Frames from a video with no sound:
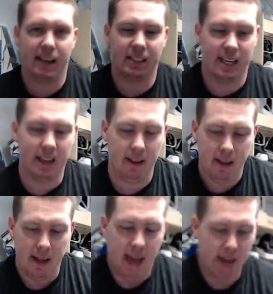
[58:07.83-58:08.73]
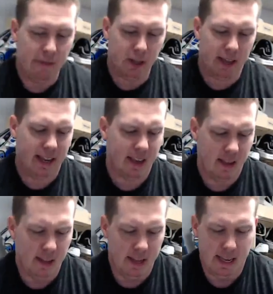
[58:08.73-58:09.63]
uh, I, I feel like
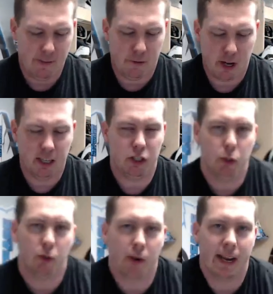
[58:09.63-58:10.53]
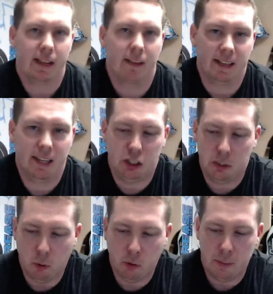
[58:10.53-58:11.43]
if you're gonna do it right, like they should
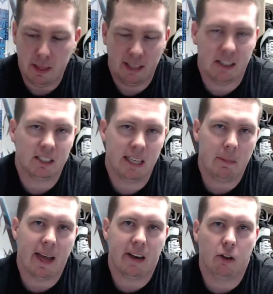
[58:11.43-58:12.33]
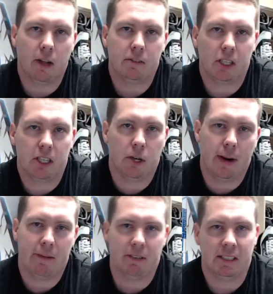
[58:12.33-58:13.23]
both be like the same kind of glove so that you don't have
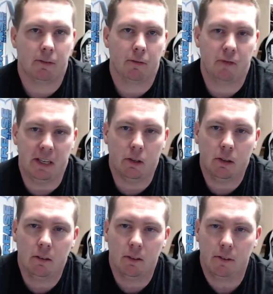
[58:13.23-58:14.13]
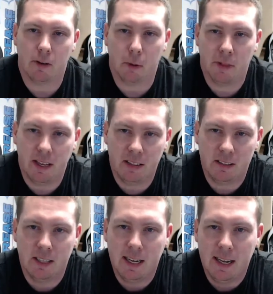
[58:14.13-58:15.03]
a different feel for both hands.
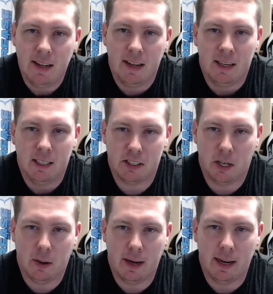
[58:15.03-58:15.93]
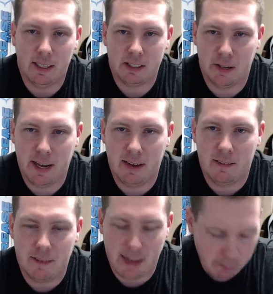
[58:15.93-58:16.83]
So uh, so yeah,
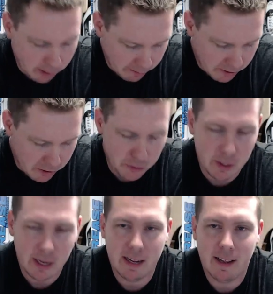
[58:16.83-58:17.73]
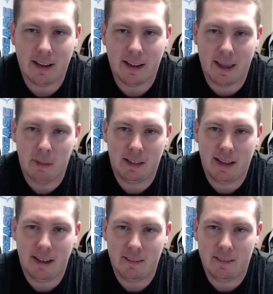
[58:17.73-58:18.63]
I would love to do uh, a game like that.
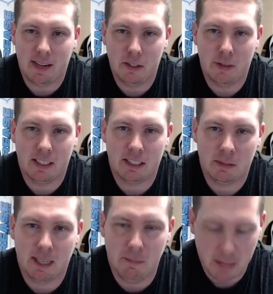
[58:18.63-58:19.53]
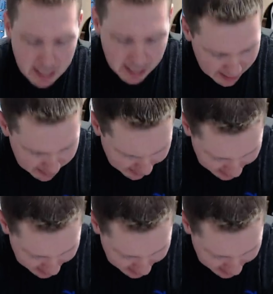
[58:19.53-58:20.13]
I'll do that sometime like I'll